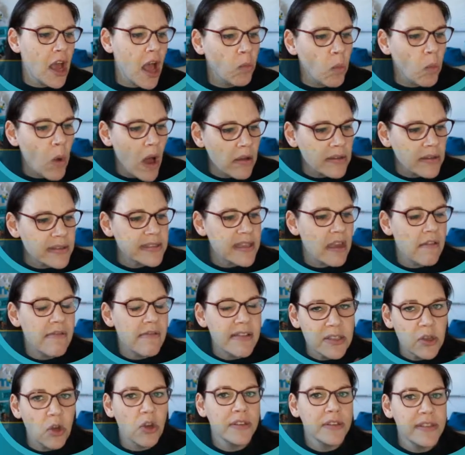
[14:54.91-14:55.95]
And whilst there
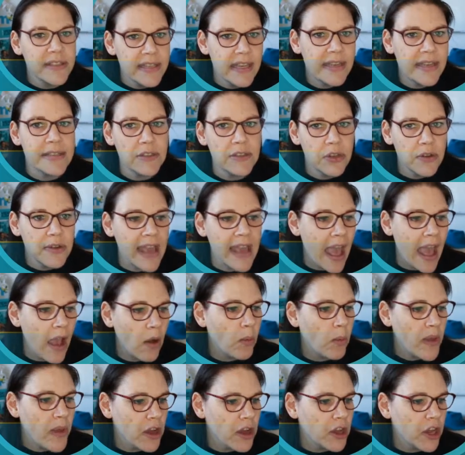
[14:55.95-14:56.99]
is content to get,
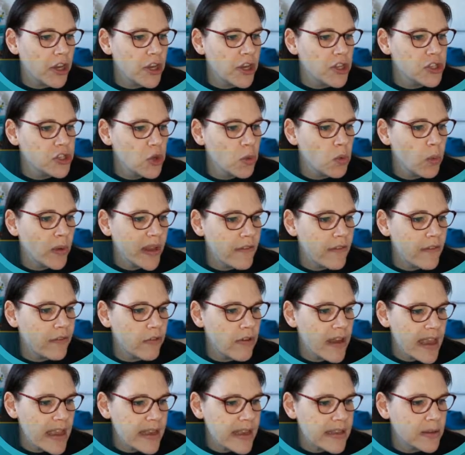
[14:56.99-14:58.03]
we are going to do whatever
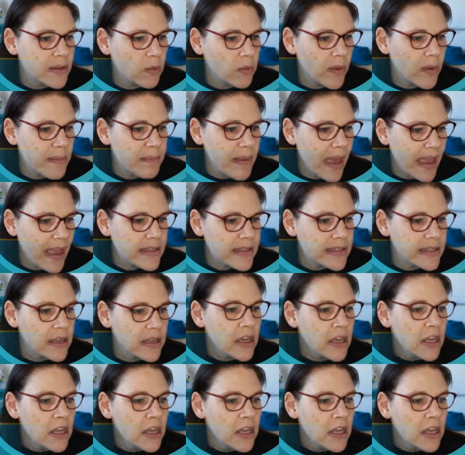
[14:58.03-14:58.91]
it is that we paste